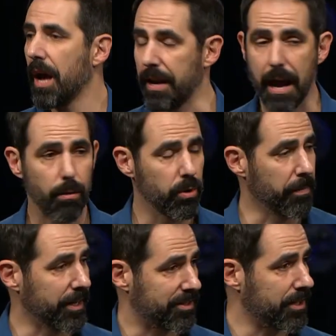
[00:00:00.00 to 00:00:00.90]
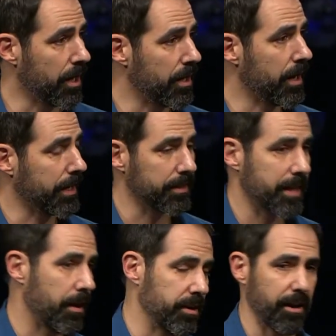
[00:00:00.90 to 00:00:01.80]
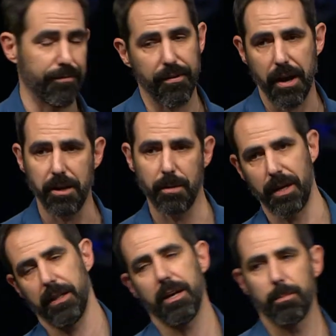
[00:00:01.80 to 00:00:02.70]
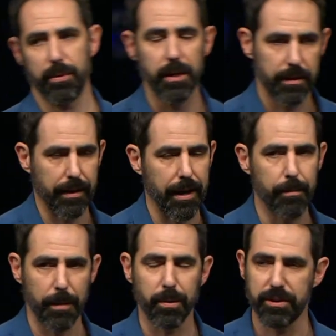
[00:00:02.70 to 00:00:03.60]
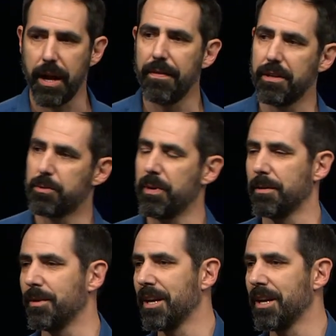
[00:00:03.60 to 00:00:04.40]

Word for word: Now with my son, I get down and I fight him. I let him, I may pretend that he's beating me.